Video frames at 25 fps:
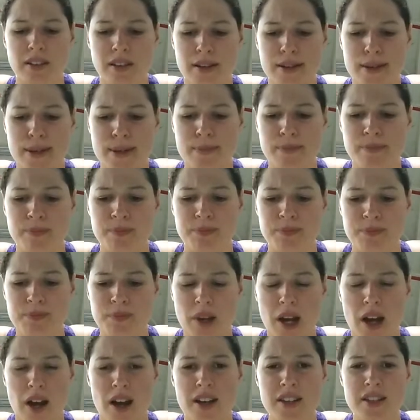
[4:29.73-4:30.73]

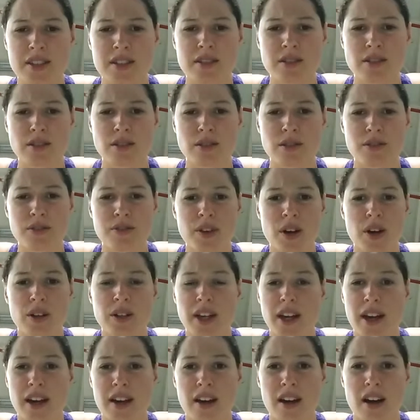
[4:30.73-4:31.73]
I still felt
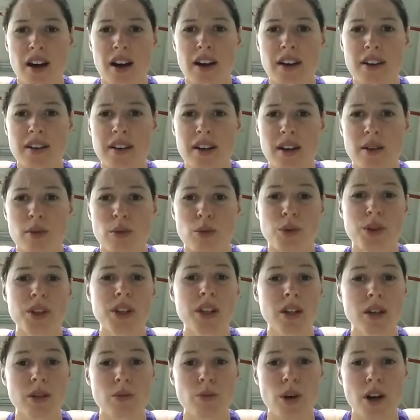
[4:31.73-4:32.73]
like I got a
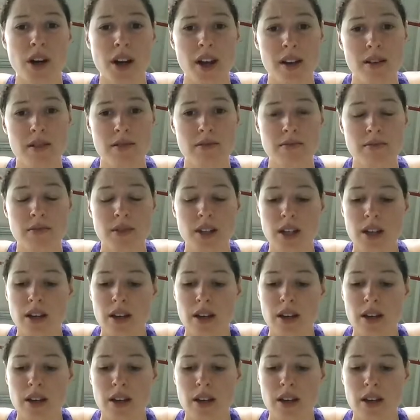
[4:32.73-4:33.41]
really good workout.